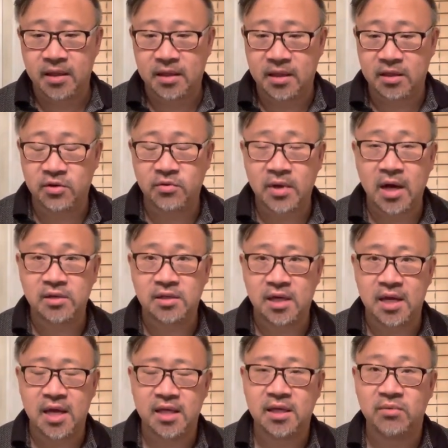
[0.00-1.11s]
The
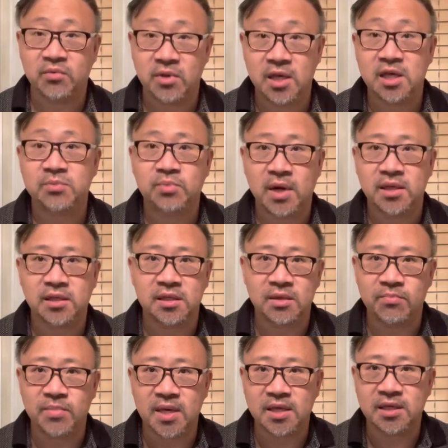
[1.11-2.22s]
2018 release prices in
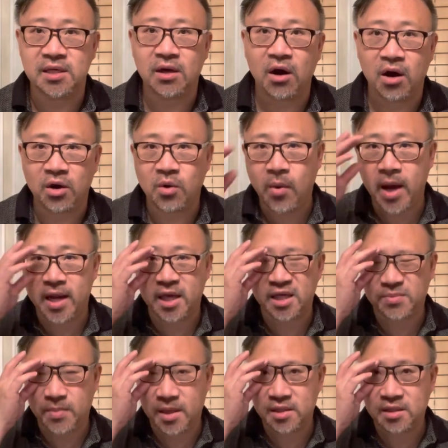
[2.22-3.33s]
BC are quite
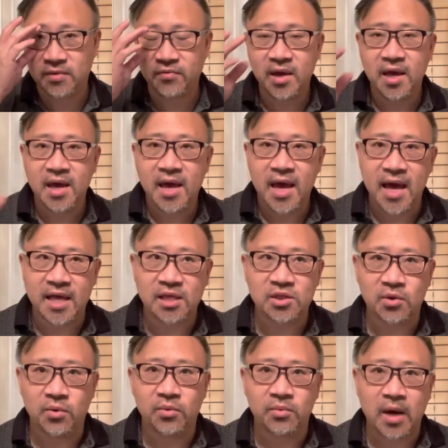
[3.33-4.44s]
expensive, and
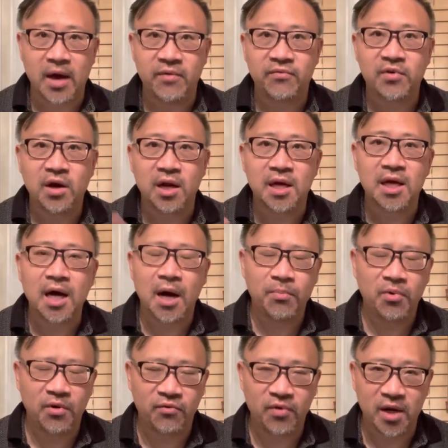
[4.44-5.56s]
so I've got a
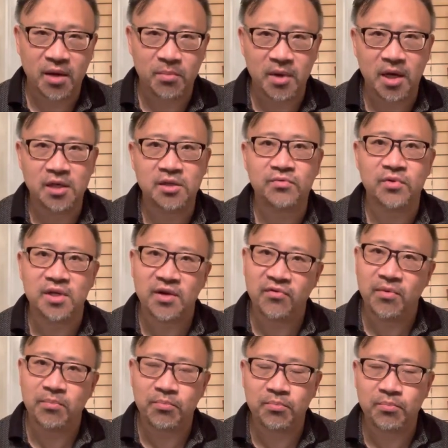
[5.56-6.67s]
couple of recommendations for
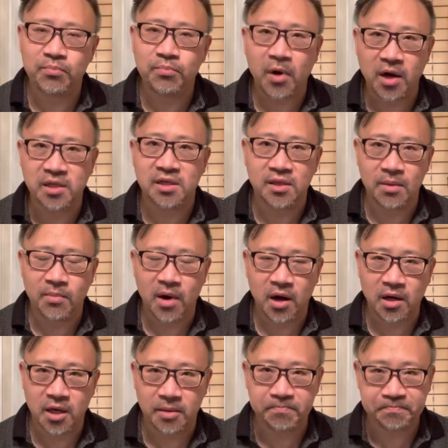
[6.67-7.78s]
different parts of the
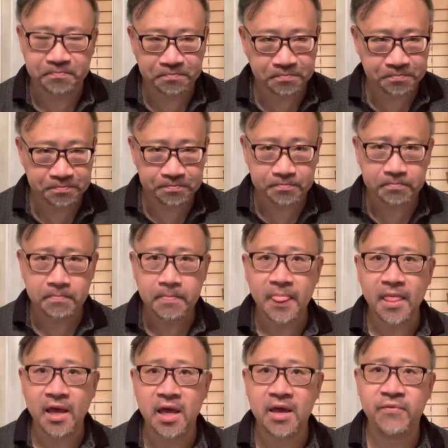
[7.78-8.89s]
market.
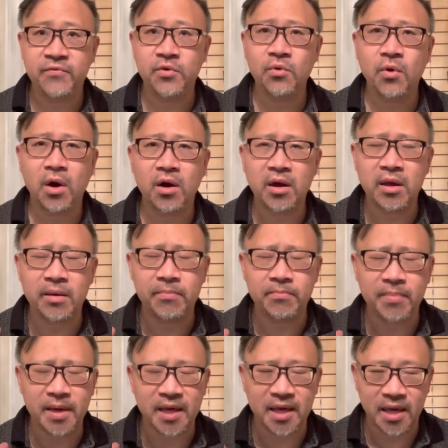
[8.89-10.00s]
If you are a
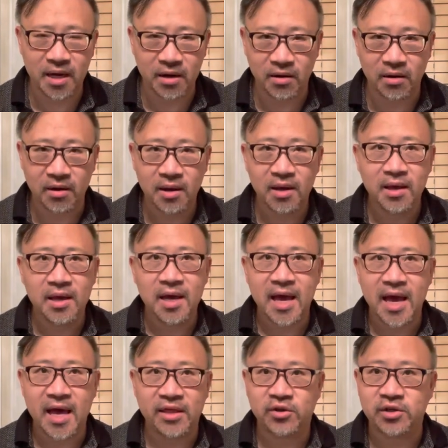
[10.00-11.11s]
beginner
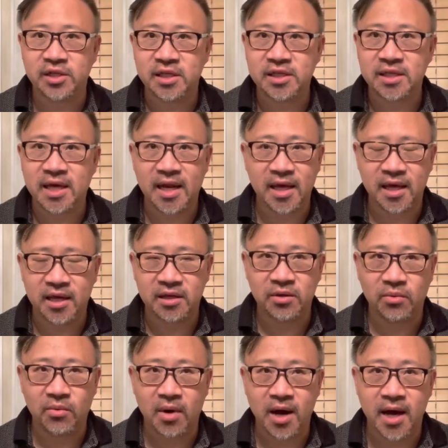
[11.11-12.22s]
and you're just getting into
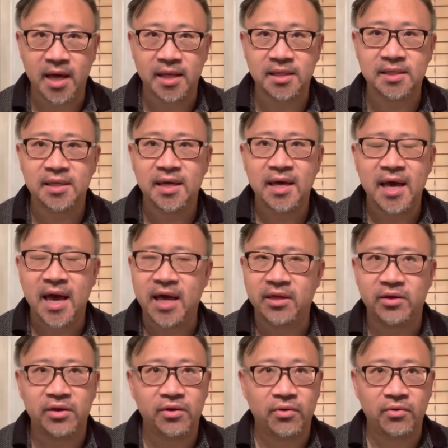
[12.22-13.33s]
wines and
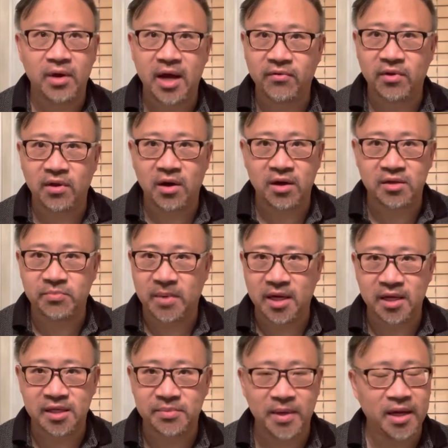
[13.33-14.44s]
you don't have a lot of money
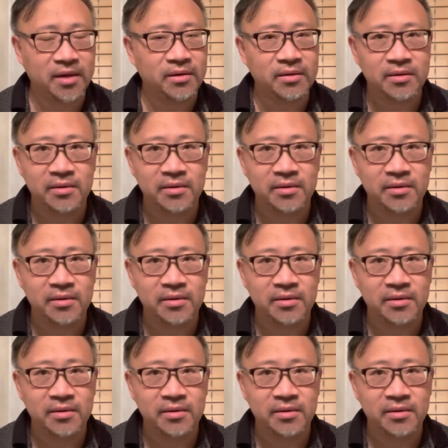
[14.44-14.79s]
to spend,